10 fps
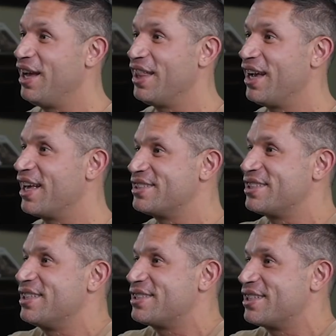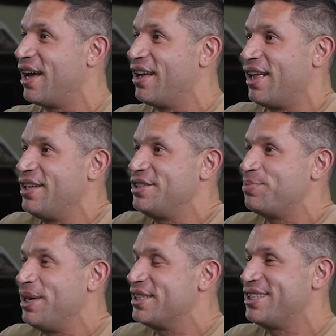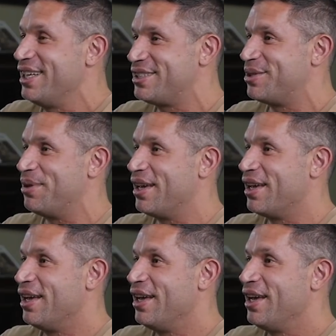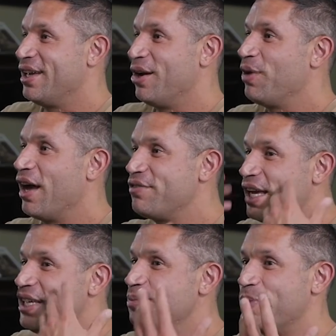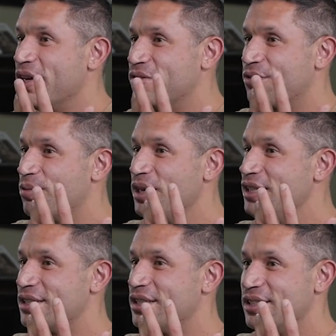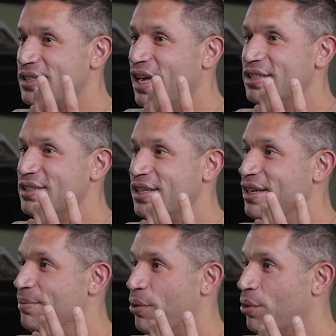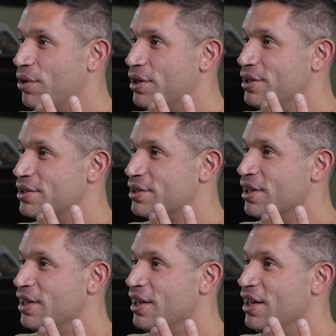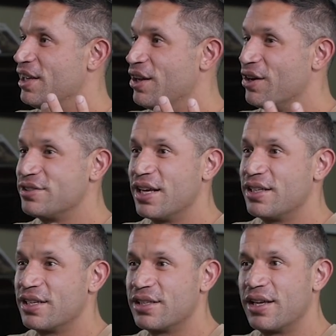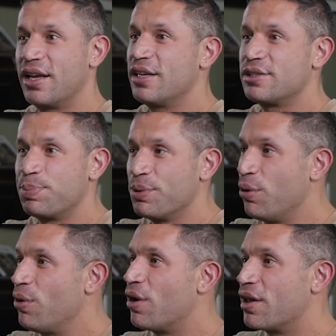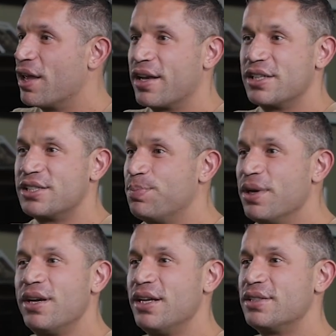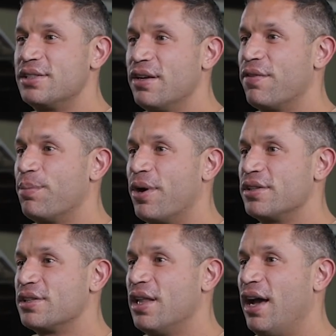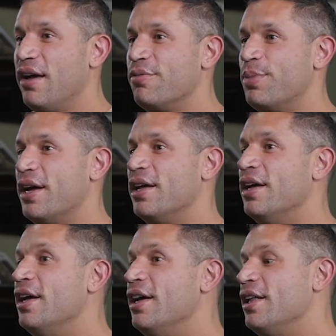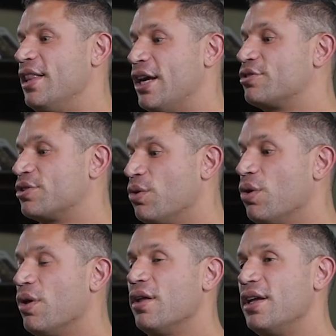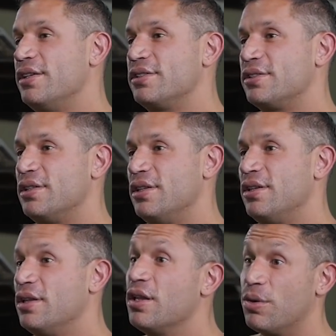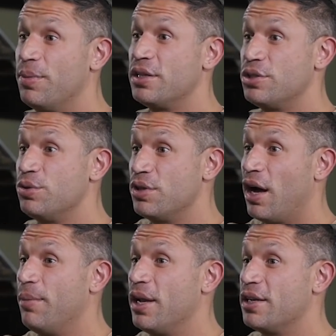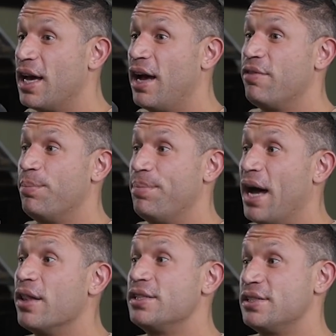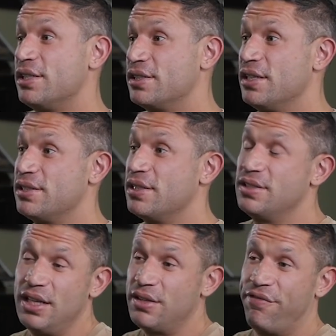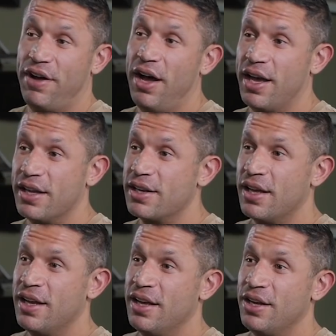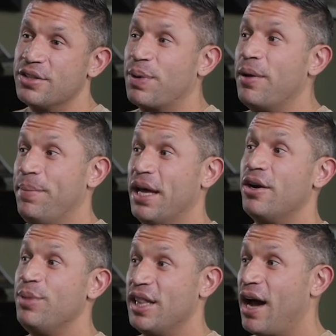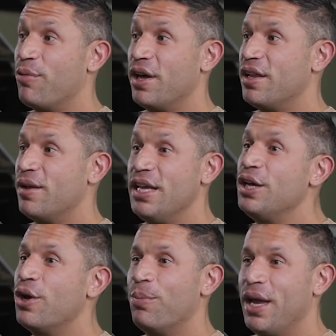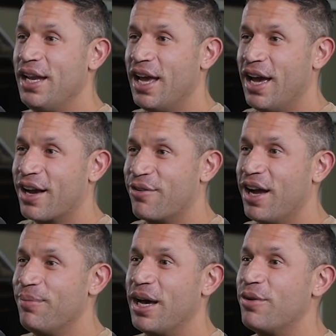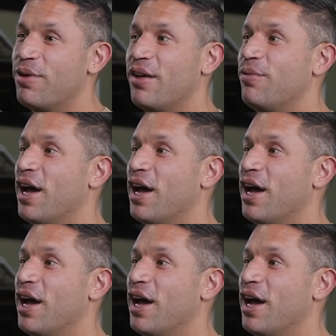Like it just makes sense to me. You know, we have taste buds for a reason. It's not just to eat porridge. You know, it's like explore, like experience different parts of life. But their soul is a little bit too dominant to have a balanced existence. And that's fine. You know, it's probably better to be that way than an egomaniac, right?